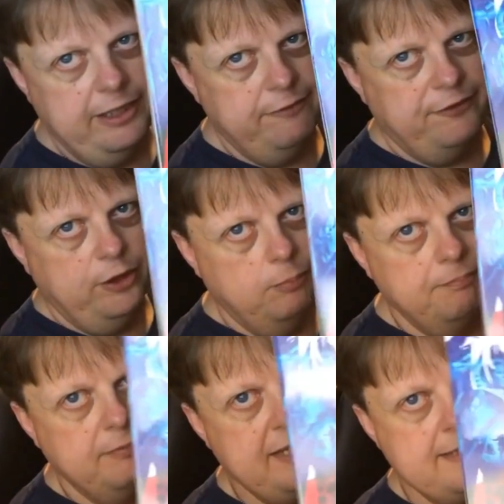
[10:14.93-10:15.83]
great
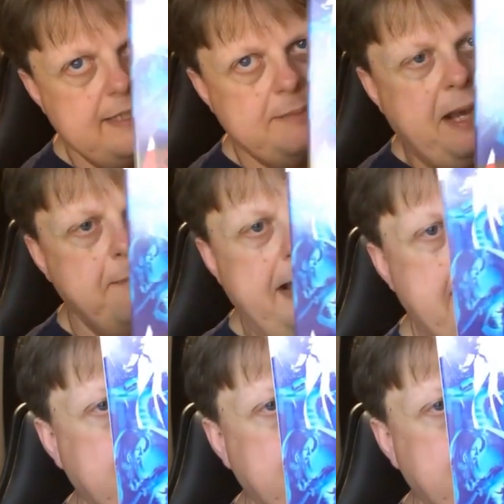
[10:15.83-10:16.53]
film. Kiss Kiss Bang